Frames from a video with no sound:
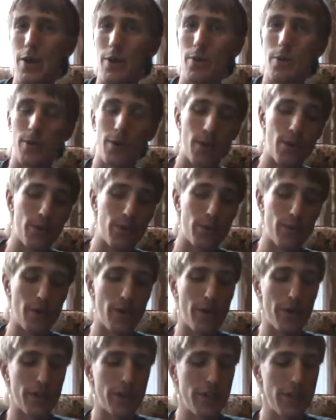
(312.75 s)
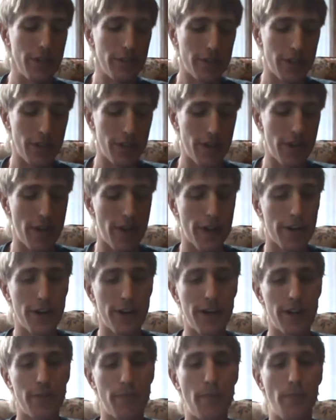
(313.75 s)
We'll go through all these. I
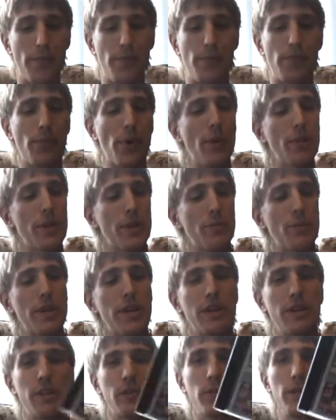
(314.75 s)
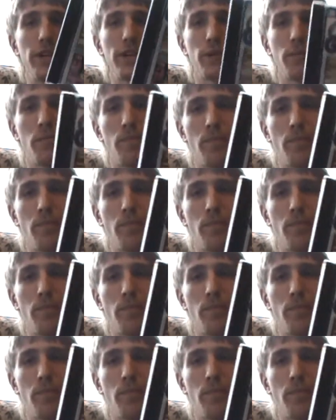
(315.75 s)
got, probably at the beginning of the week,